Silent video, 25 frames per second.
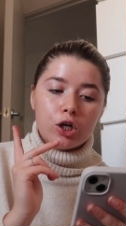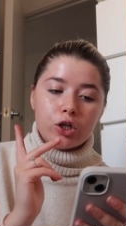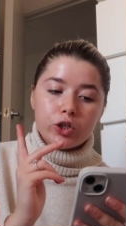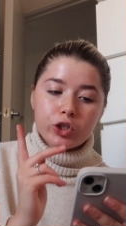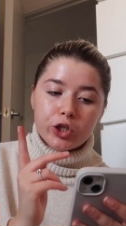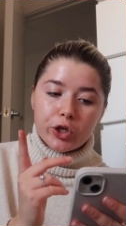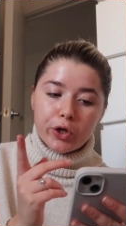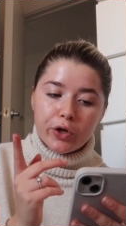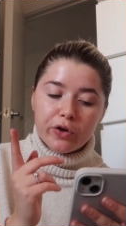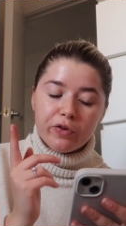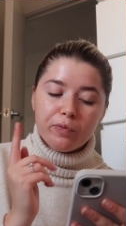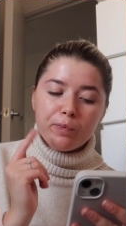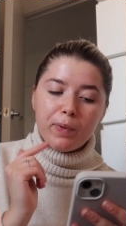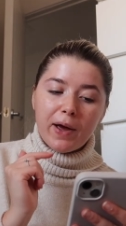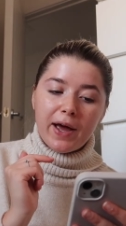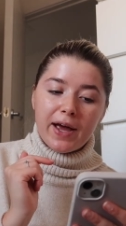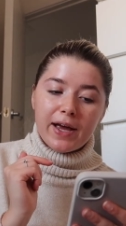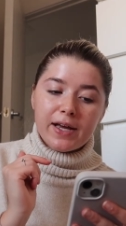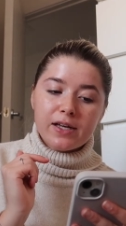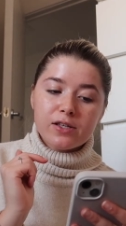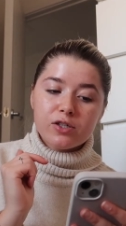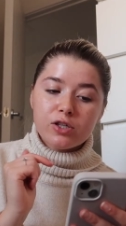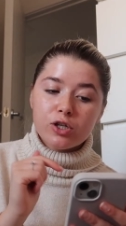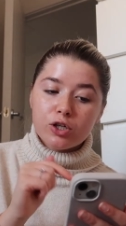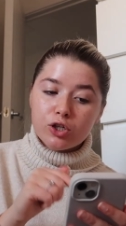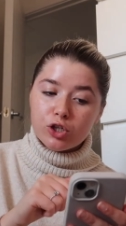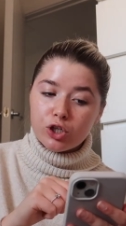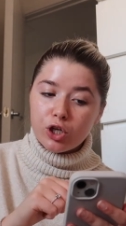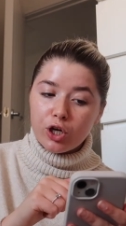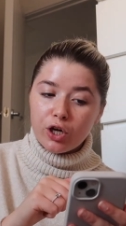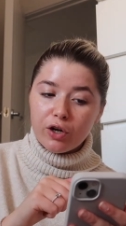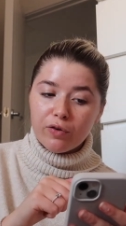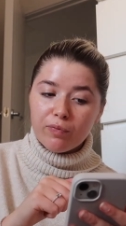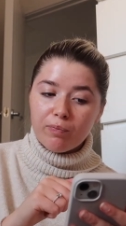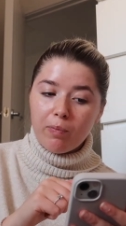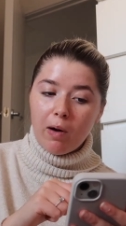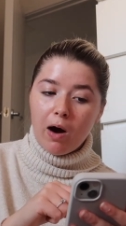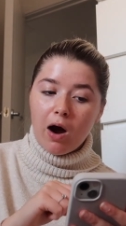toothpaste,
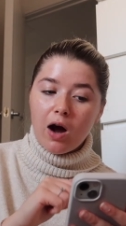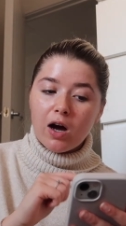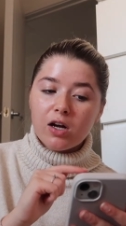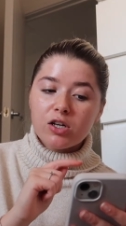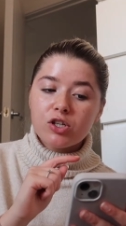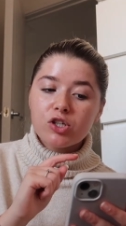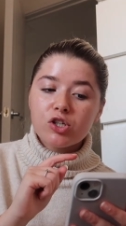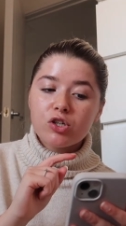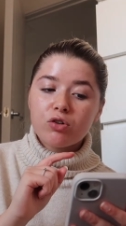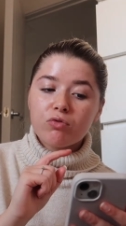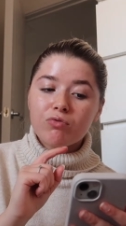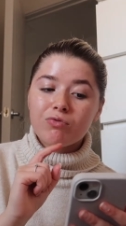toothbrush,